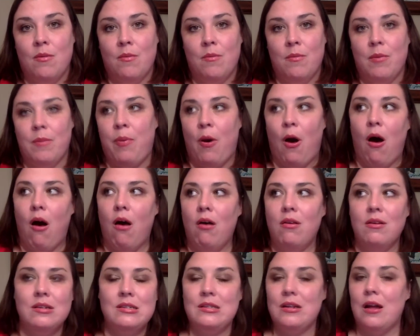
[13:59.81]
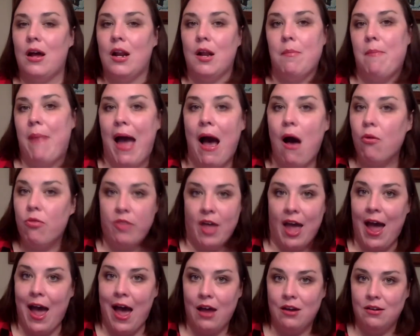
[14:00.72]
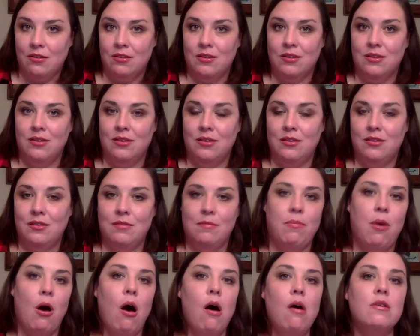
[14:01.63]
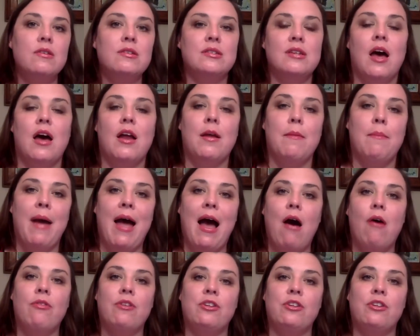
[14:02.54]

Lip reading: But Paul is not about that. Paul's not about